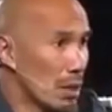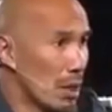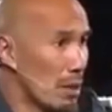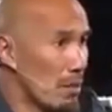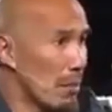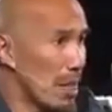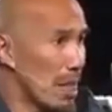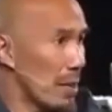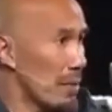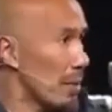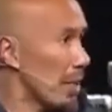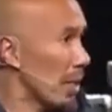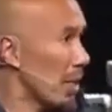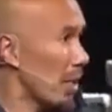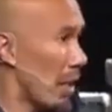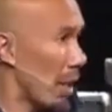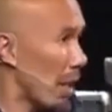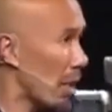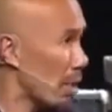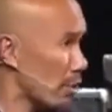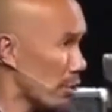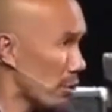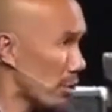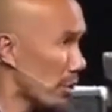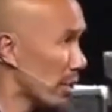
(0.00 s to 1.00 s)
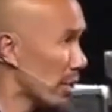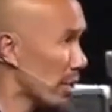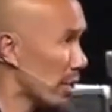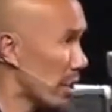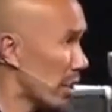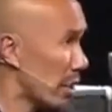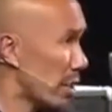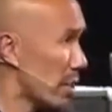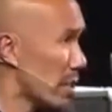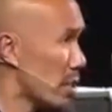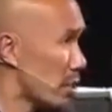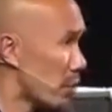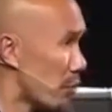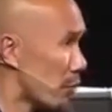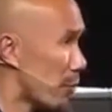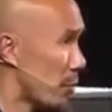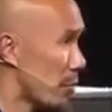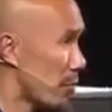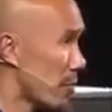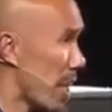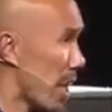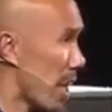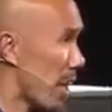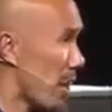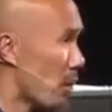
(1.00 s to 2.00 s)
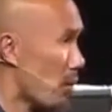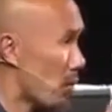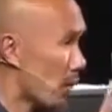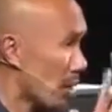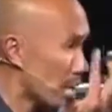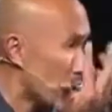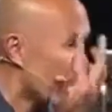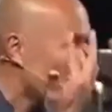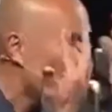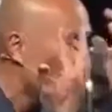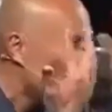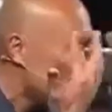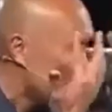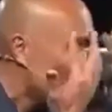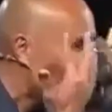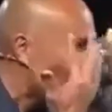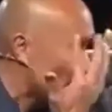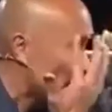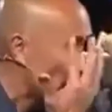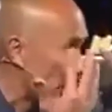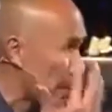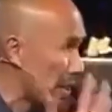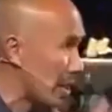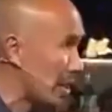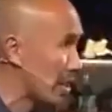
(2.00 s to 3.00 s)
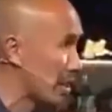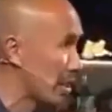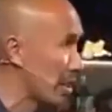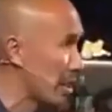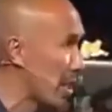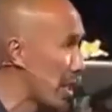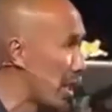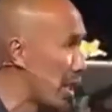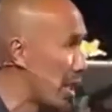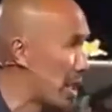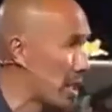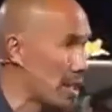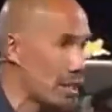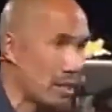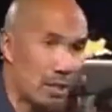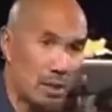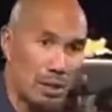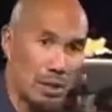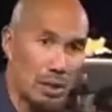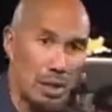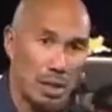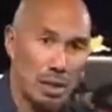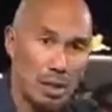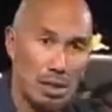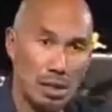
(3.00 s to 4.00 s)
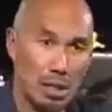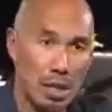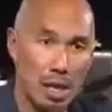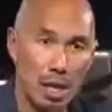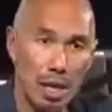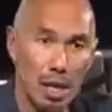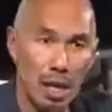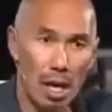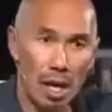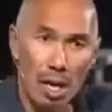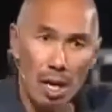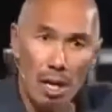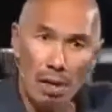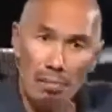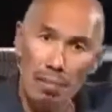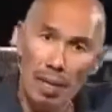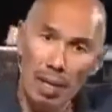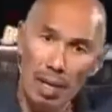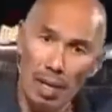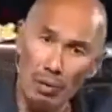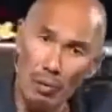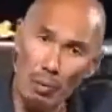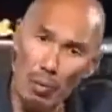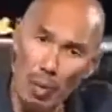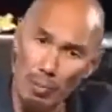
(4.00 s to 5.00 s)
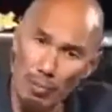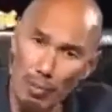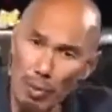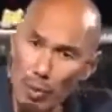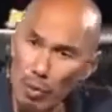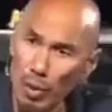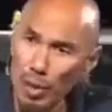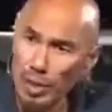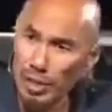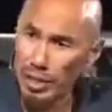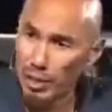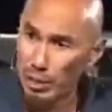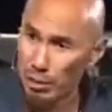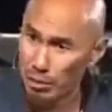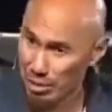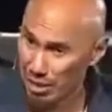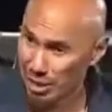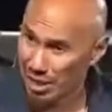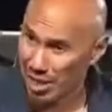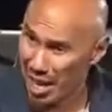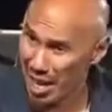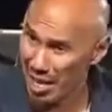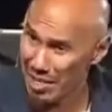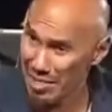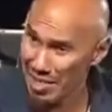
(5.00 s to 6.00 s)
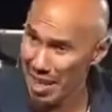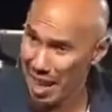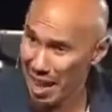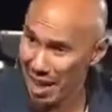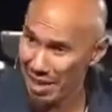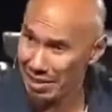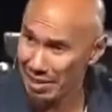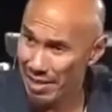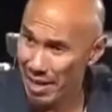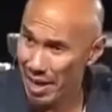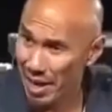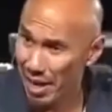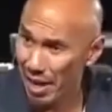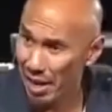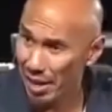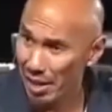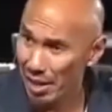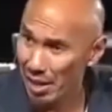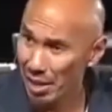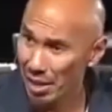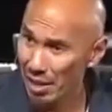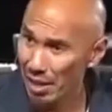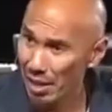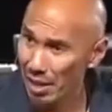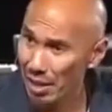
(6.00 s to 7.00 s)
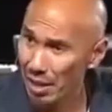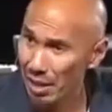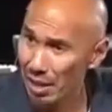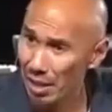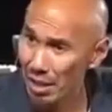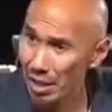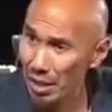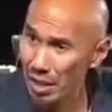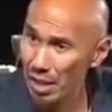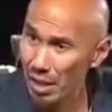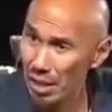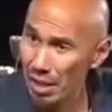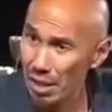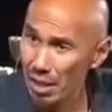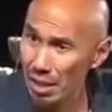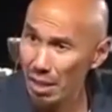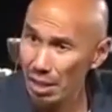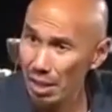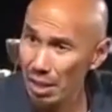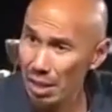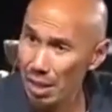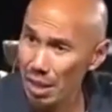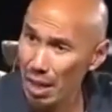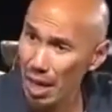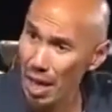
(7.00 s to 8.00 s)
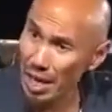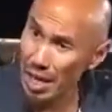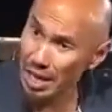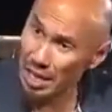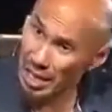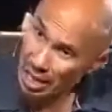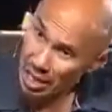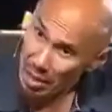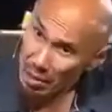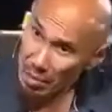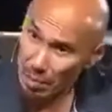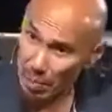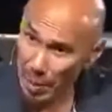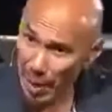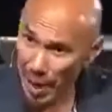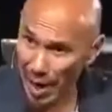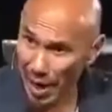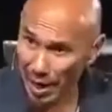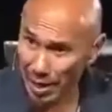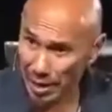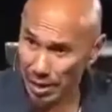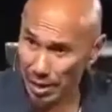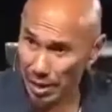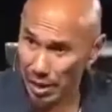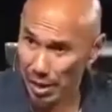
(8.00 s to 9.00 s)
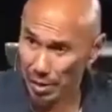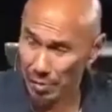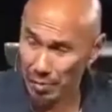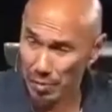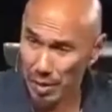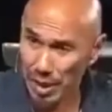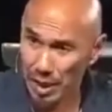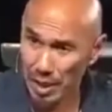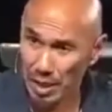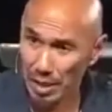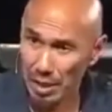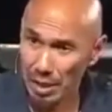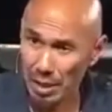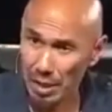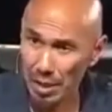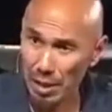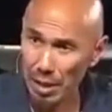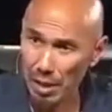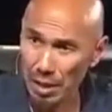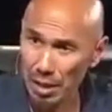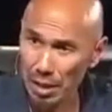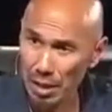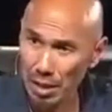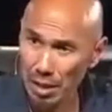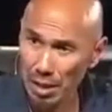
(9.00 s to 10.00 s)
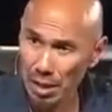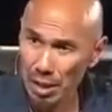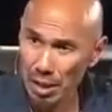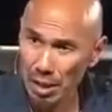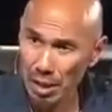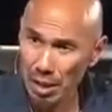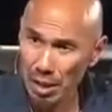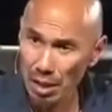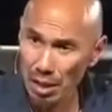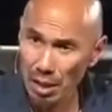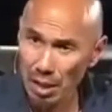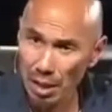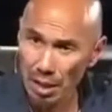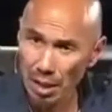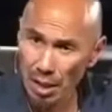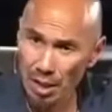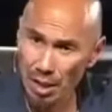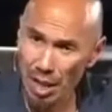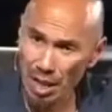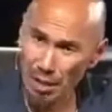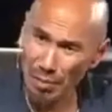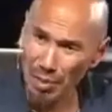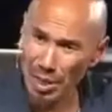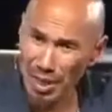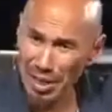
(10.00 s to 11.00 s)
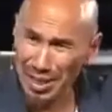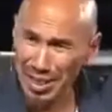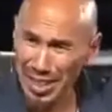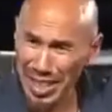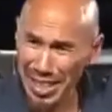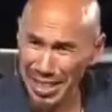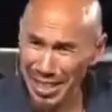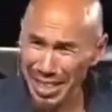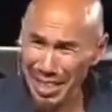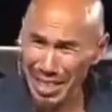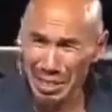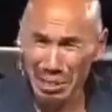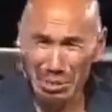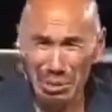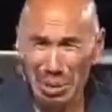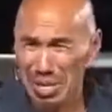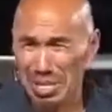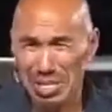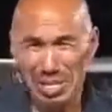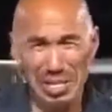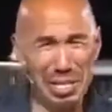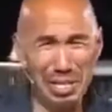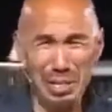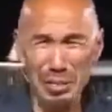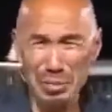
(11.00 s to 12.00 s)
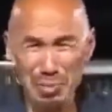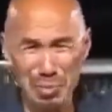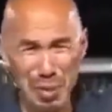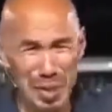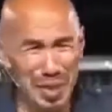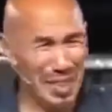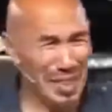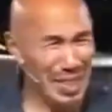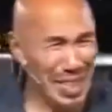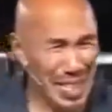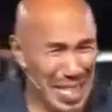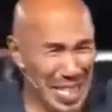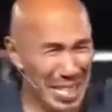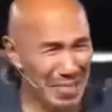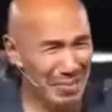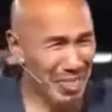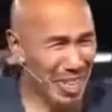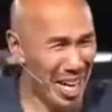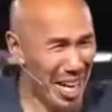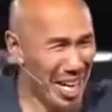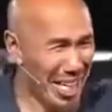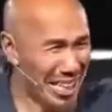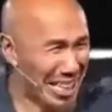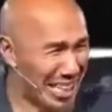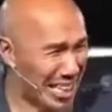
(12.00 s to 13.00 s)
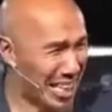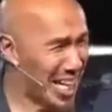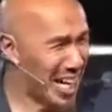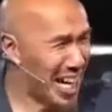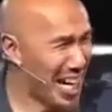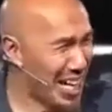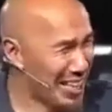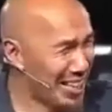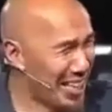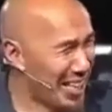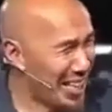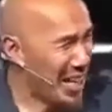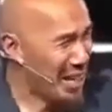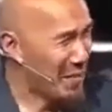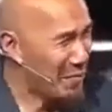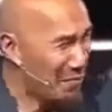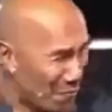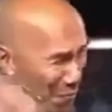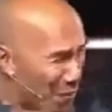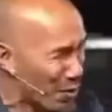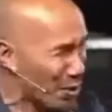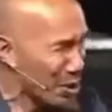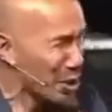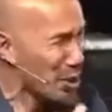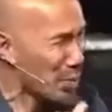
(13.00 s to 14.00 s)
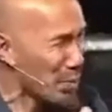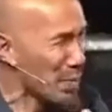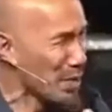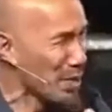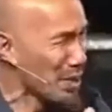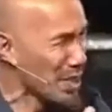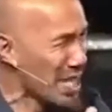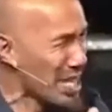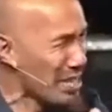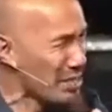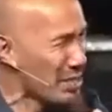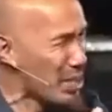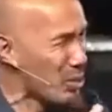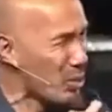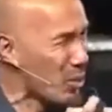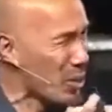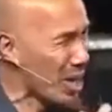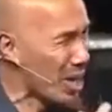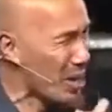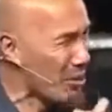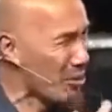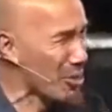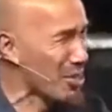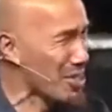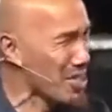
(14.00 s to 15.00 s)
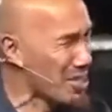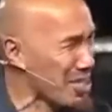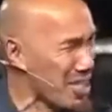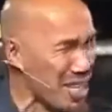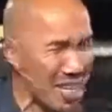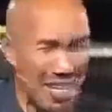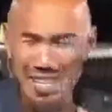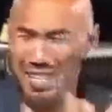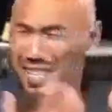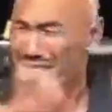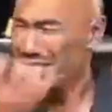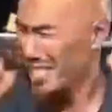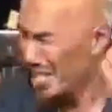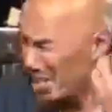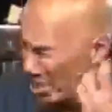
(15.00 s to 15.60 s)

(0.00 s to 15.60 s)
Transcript: that maybe 100 years from now, when you look me in the eyes, you can say, man, I remember what you said that day. It had an impact on me. It got me thinking, do I still believe that God that I first believed in when I was young? Because